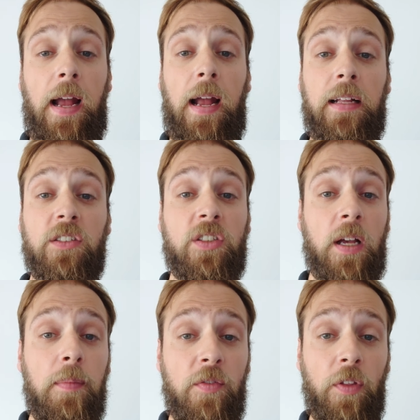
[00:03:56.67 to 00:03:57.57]
and
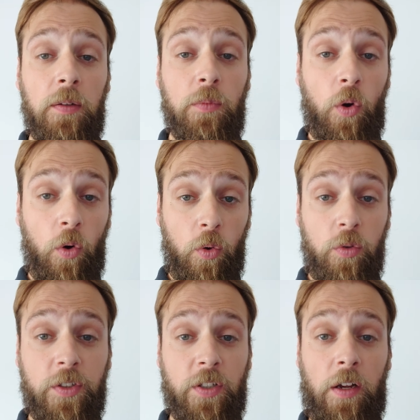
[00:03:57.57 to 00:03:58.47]
some of them
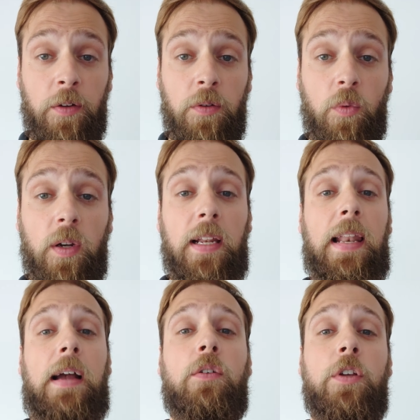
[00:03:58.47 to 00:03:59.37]
also will
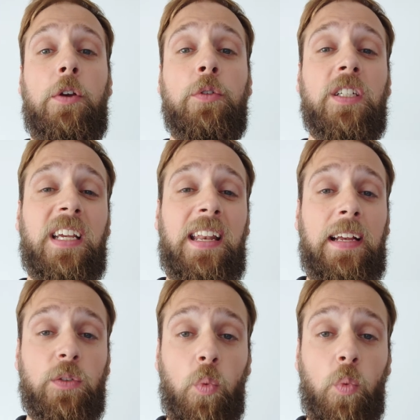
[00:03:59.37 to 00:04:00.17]
allow you to connect